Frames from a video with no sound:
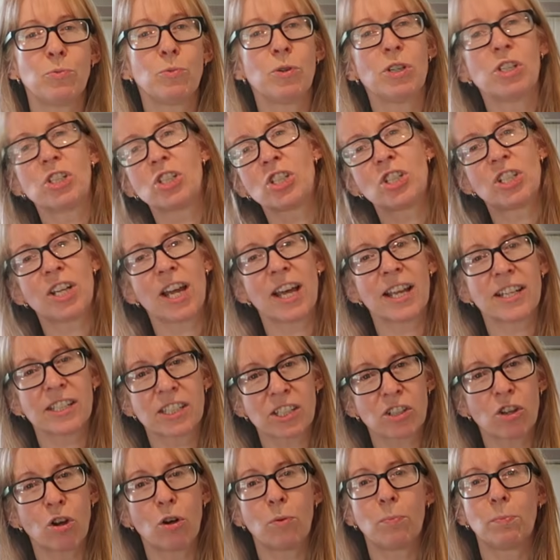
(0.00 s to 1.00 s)
which
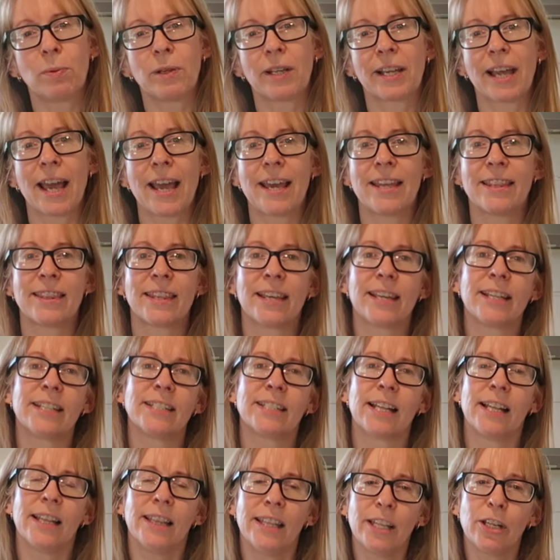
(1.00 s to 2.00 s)
does complicate
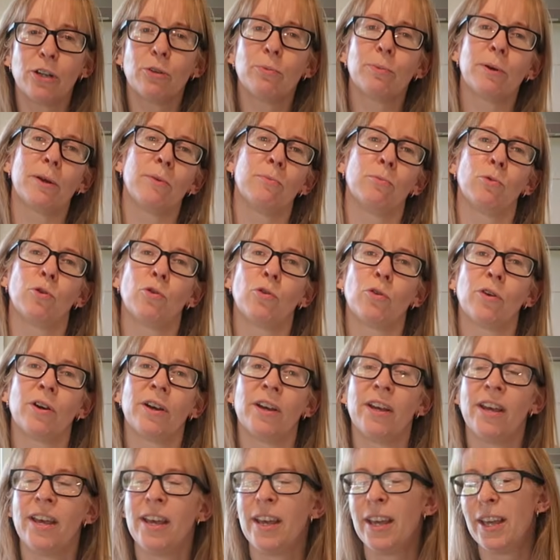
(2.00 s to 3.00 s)
things a little bit
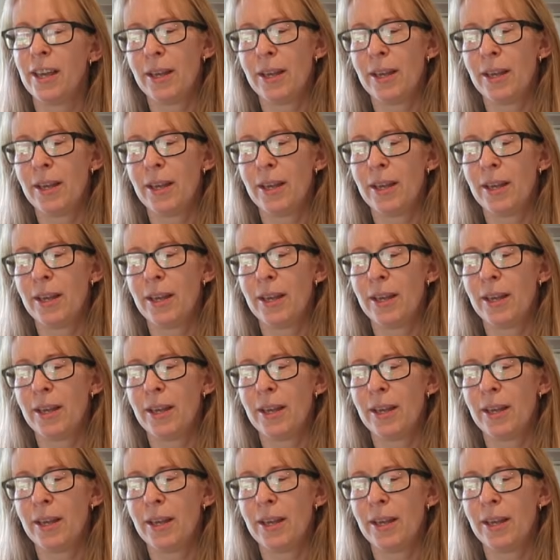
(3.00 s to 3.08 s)
more,